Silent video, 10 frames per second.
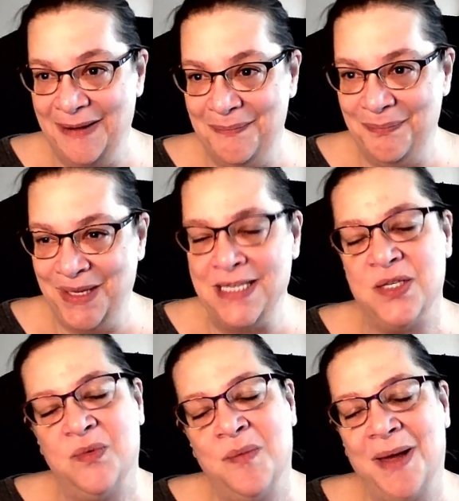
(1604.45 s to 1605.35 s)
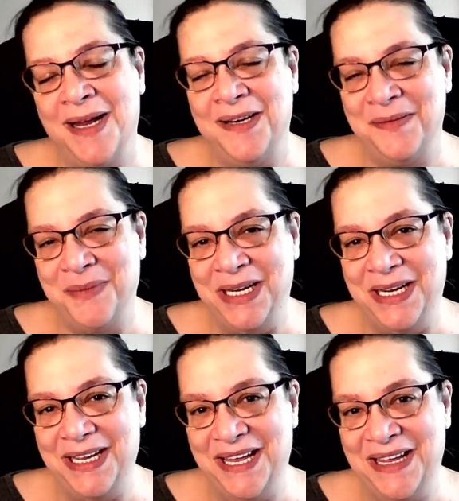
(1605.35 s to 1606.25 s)
because it reminded me
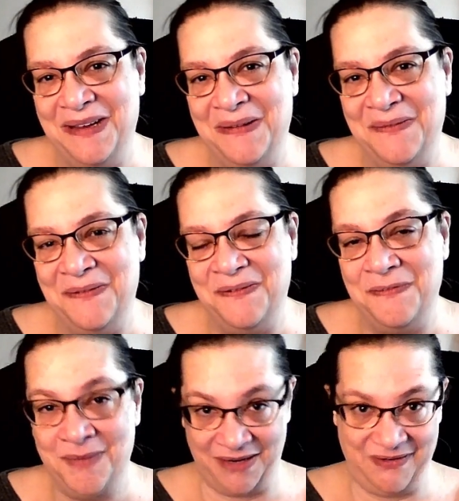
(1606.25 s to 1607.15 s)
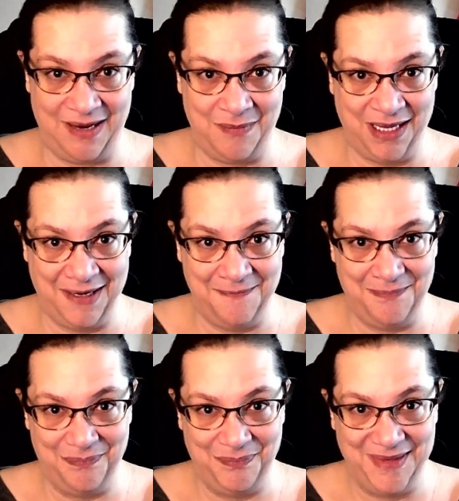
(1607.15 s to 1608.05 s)
of my family
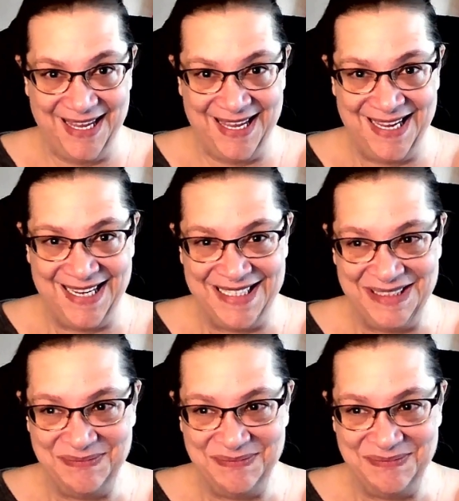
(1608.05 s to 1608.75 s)
um,